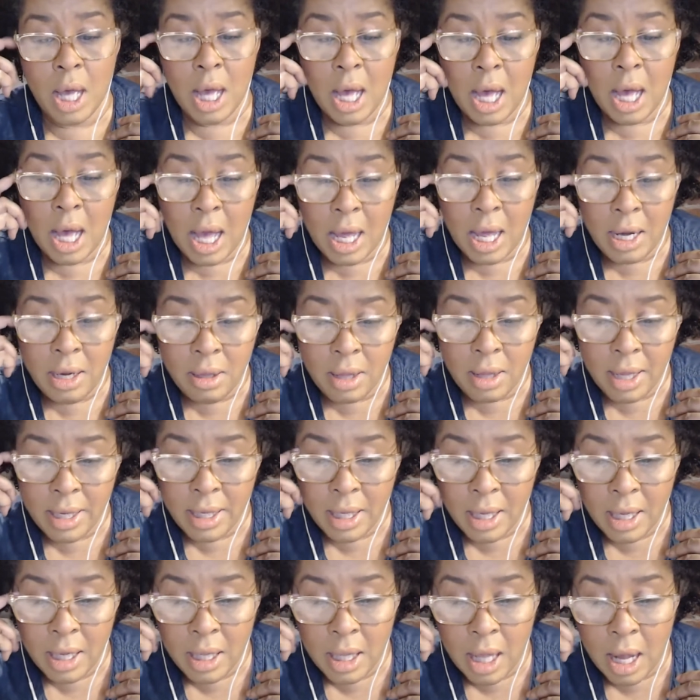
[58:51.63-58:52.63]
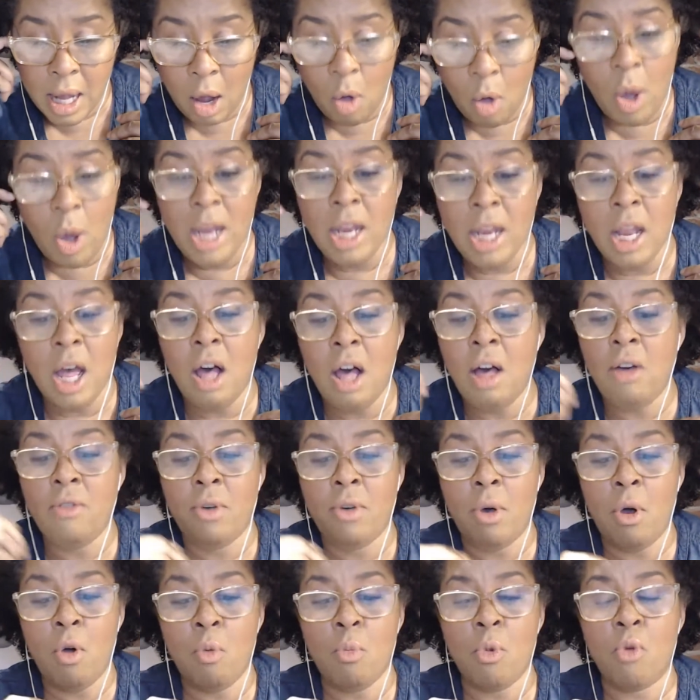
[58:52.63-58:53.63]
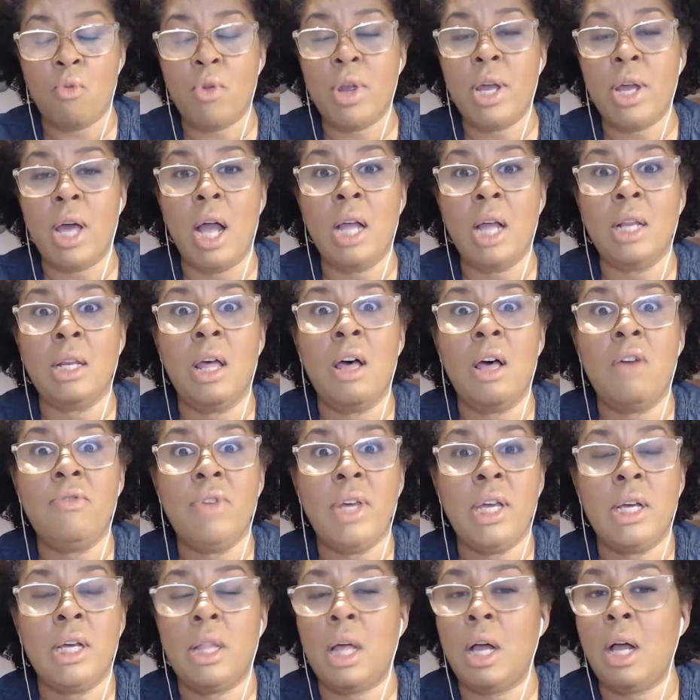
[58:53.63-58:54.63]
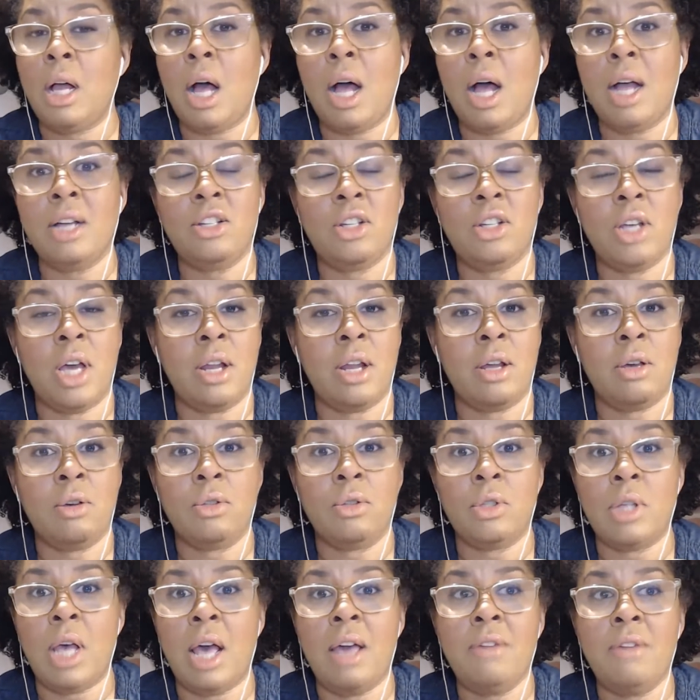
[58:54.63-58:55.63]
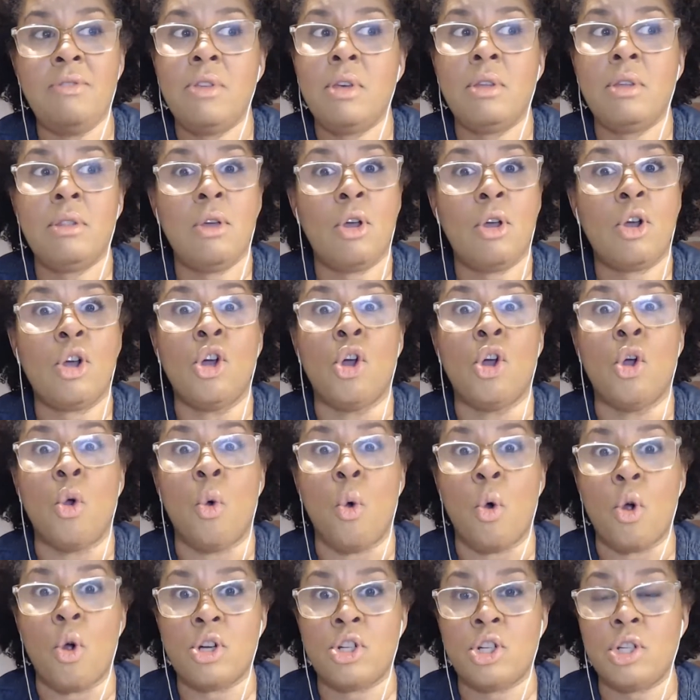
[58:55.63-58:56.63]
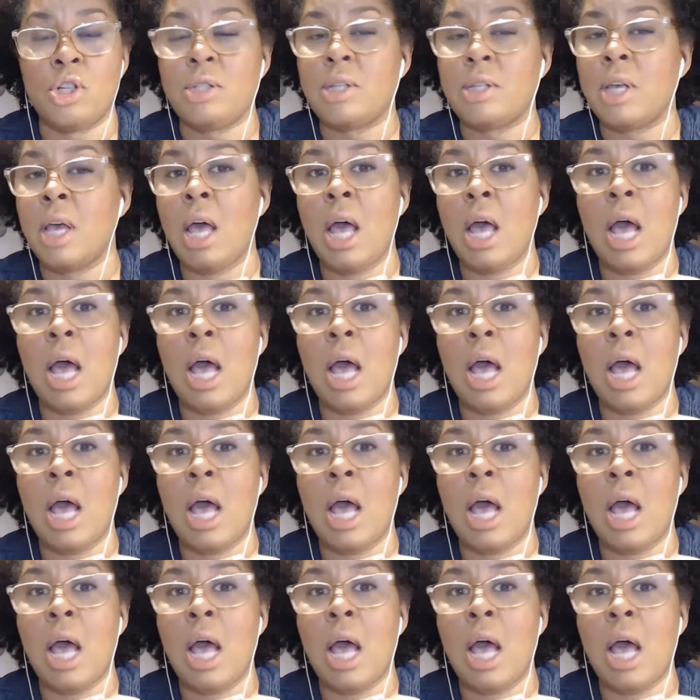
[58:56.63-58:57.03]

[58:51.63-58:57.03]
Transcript: How do you like Inglot? Oh, Maria, I love Inglot eyeshadows. I think they're gorgeous.